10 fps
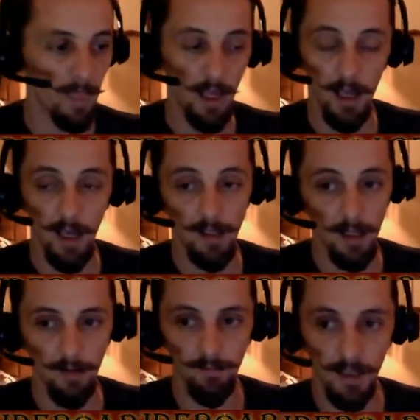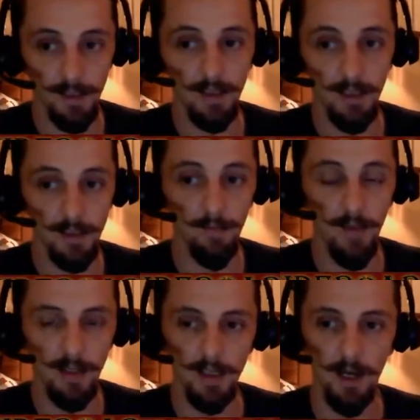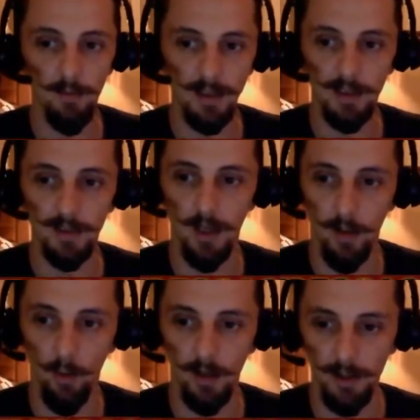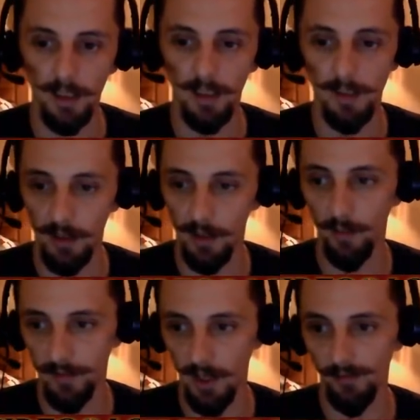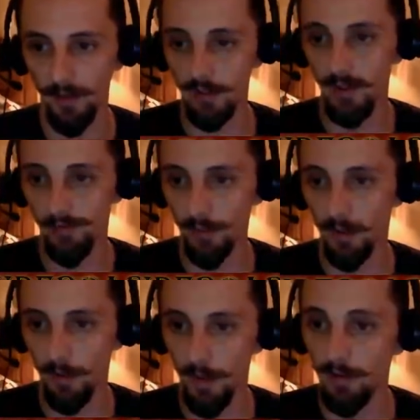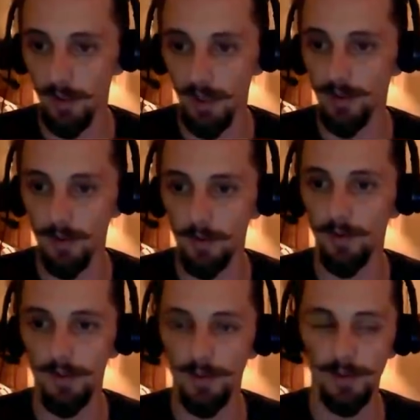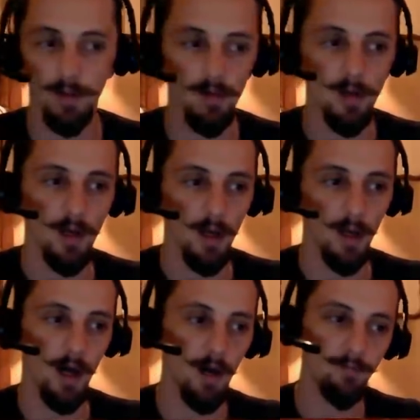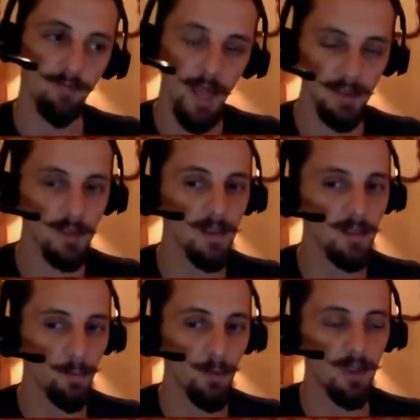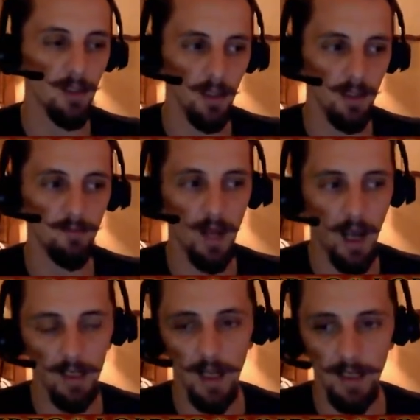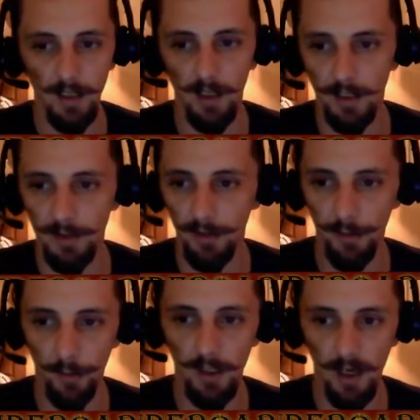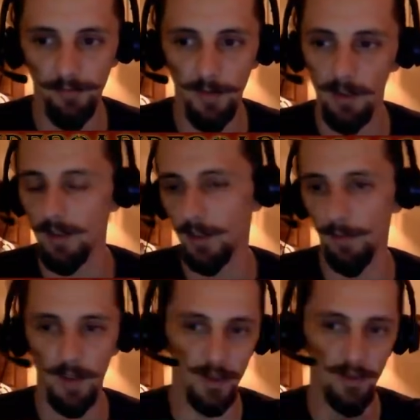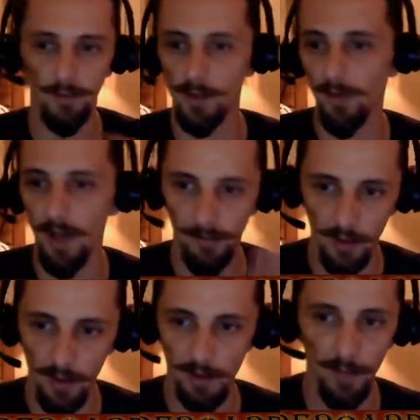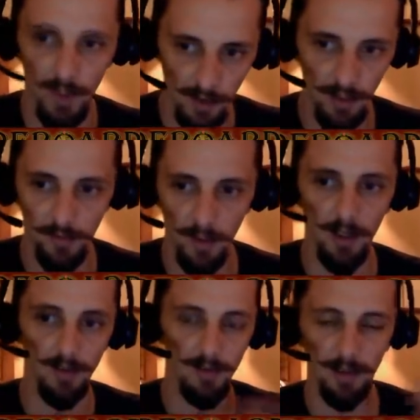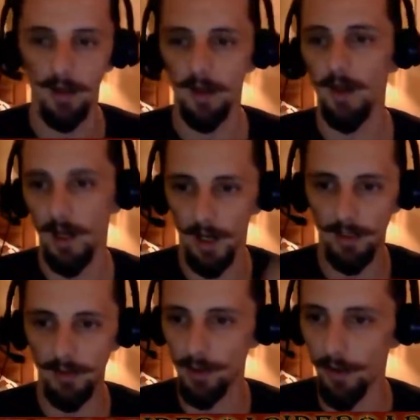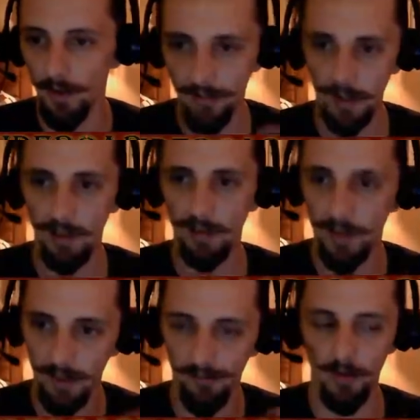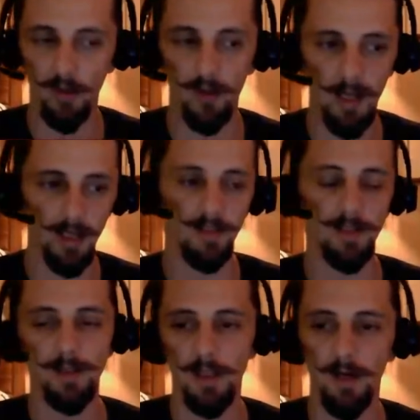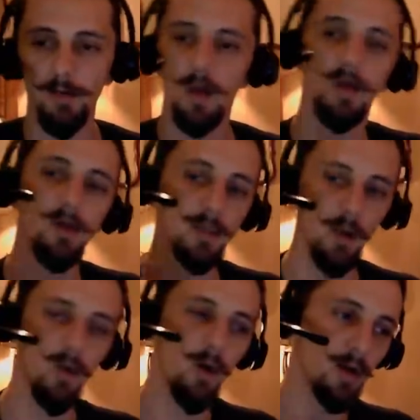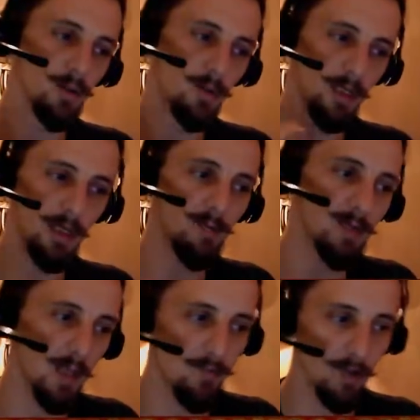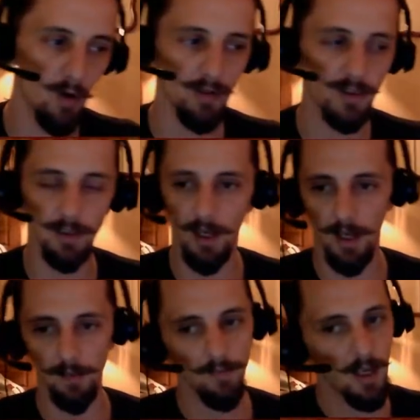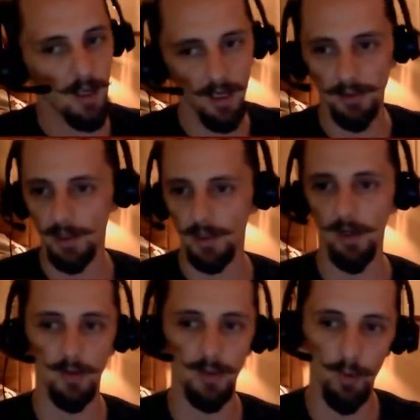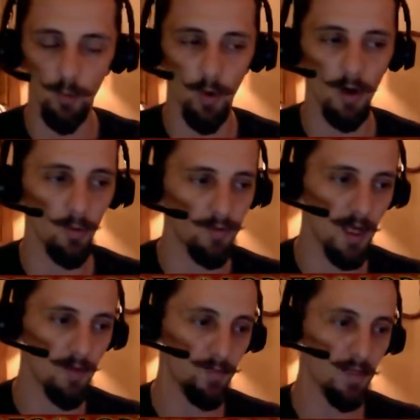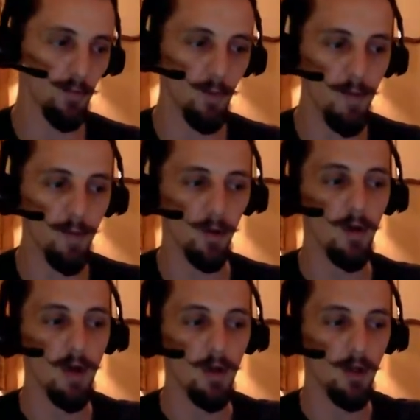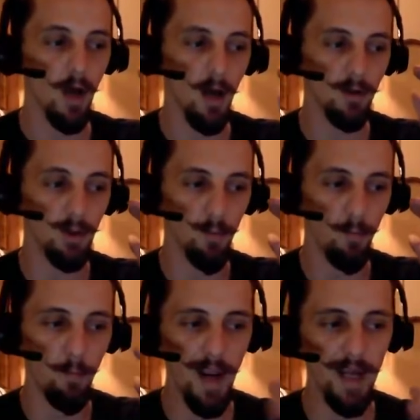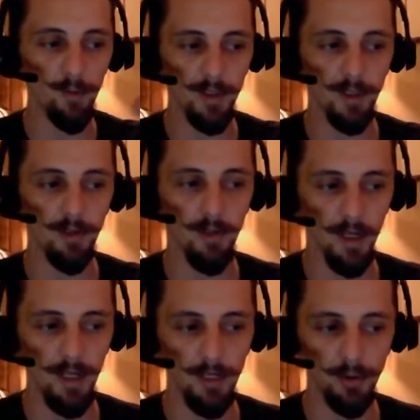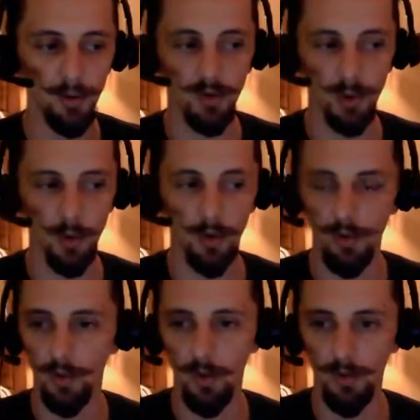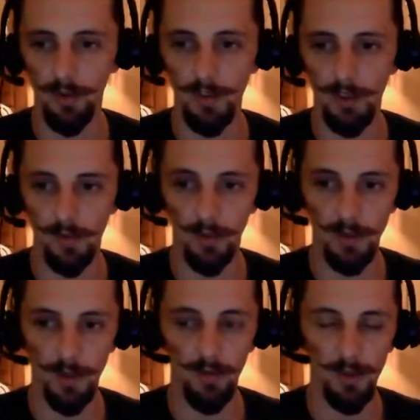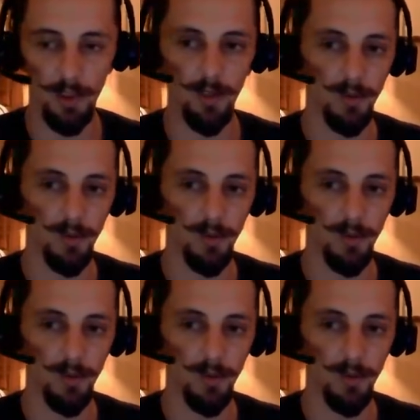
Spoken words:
And it's amazing how much work can get done with Kefnet if your opponent can't deal with it. So that's pretty good. I like a turn 3 Kefnet, especially if you don't have to expend anything else and you don't have to dig for your lands and stuff. So you can keep 7 cards in hand and just start doing work with Kefnet. And remember, you may return a land you control to its owner's hand.